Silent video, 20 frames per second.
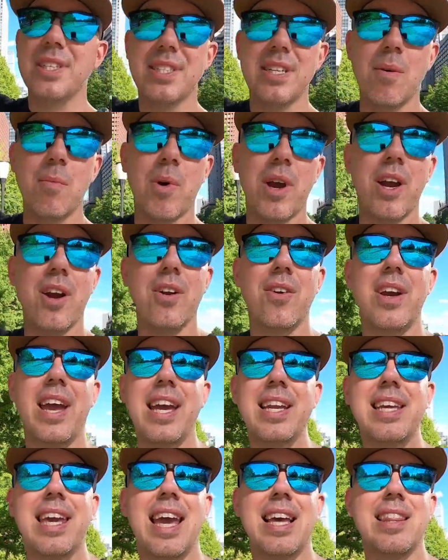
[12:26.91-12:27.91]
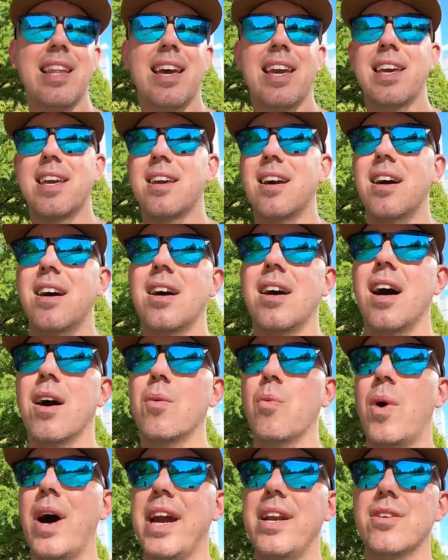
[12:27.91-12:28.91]
it somewhere and get like
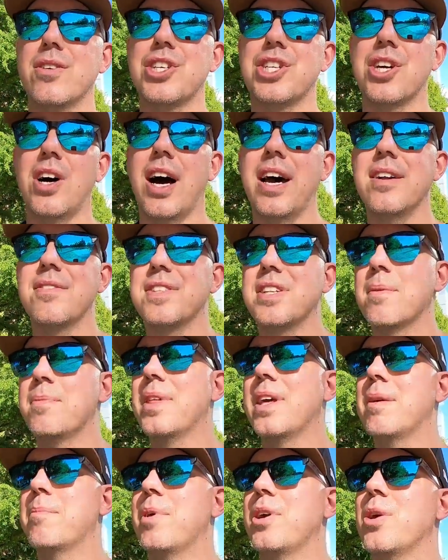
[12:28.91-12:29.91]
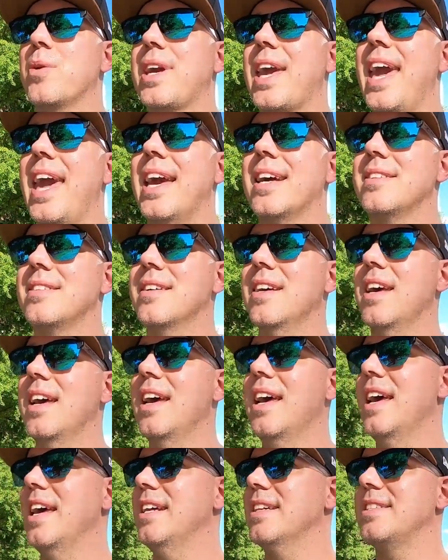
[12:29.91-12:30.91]
a wider shot of something, but you can't
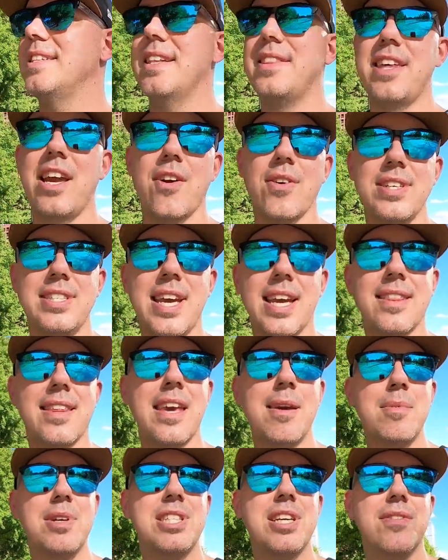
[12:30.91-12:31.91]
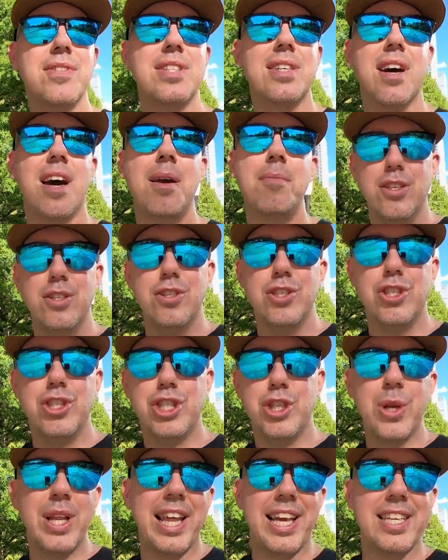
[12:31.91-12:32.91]
sit there and take the image every time.
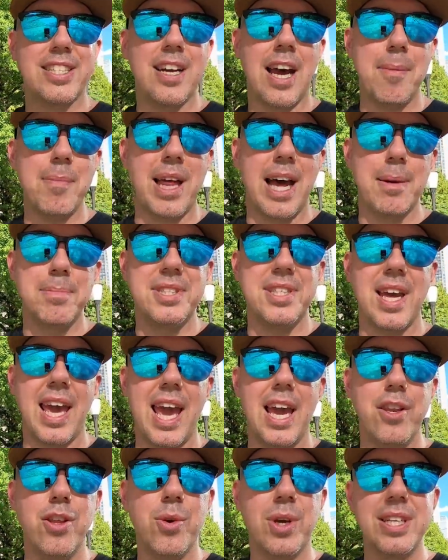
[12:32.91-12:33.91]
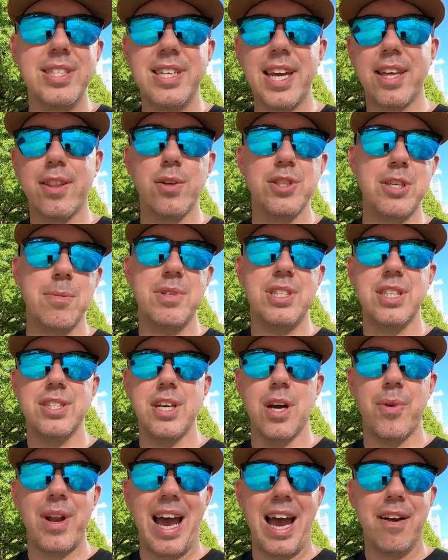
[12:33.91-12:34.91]
Shoot it like a time lapse and you can take those
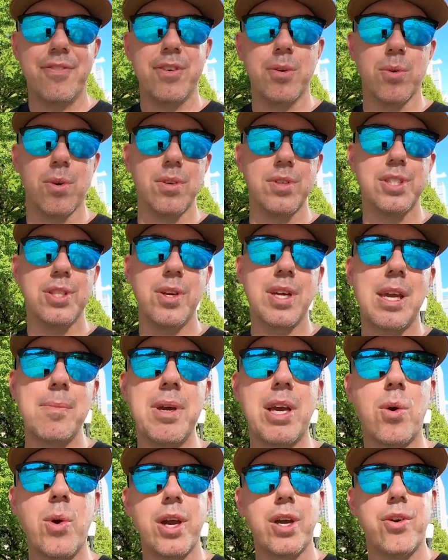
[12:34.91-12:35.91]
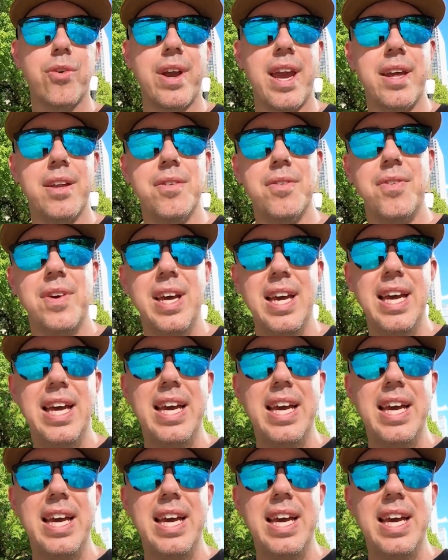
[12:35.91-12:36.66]
images out afterwards. So you can be quite creative.